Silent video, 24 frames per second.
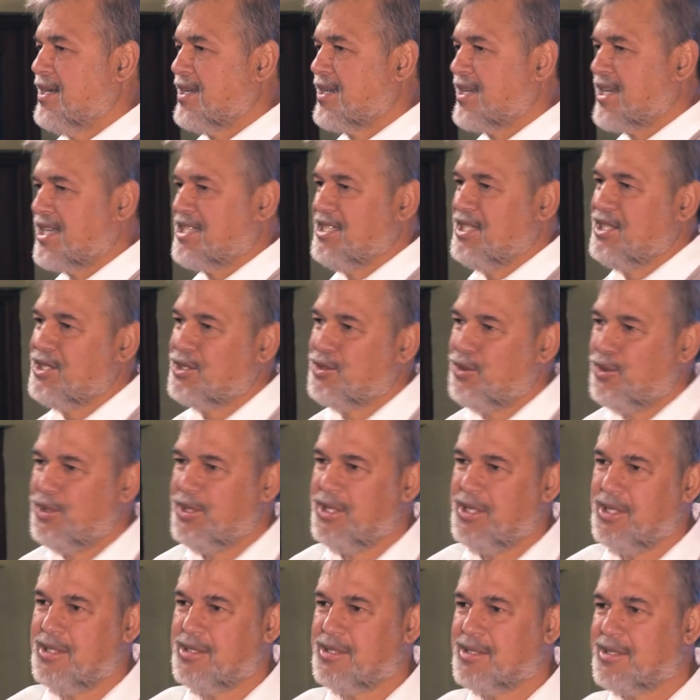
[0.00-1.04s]
cutting
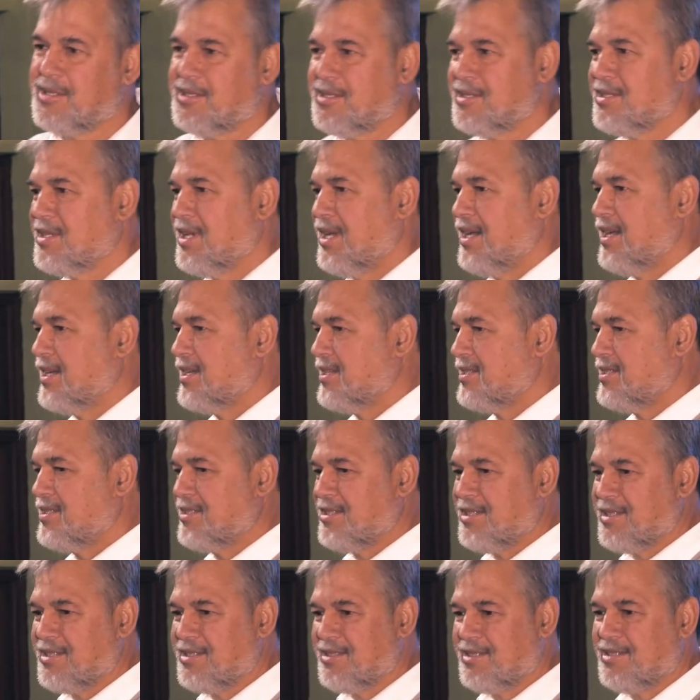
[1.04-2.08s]
corners,
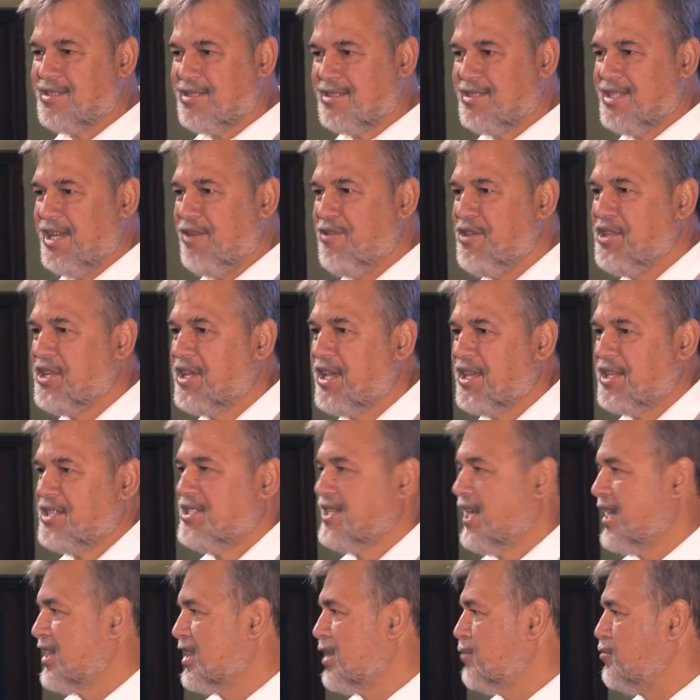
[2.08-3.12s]
everything
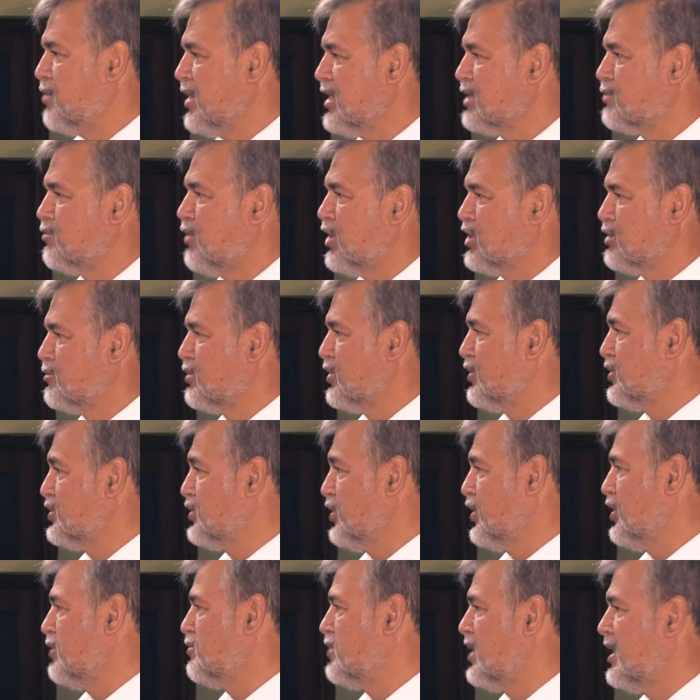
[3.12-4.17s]
to get the best possible
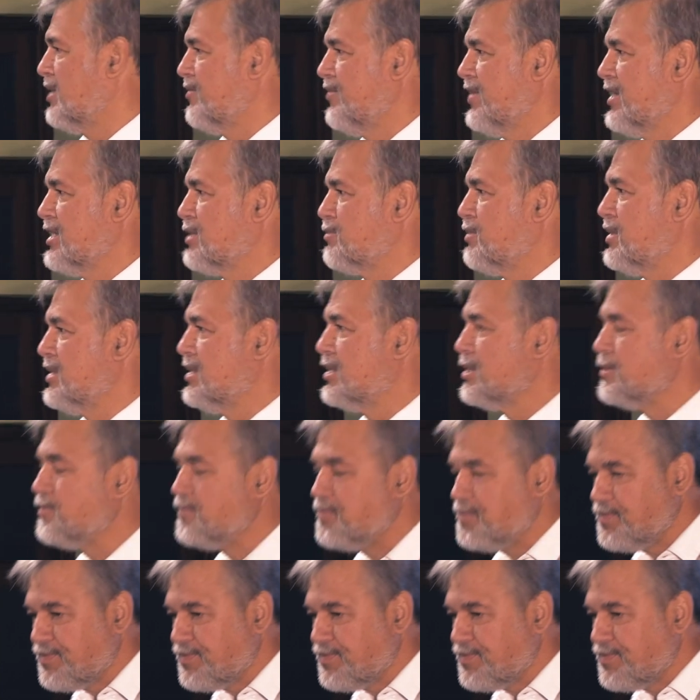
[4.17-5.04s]
return on my investment.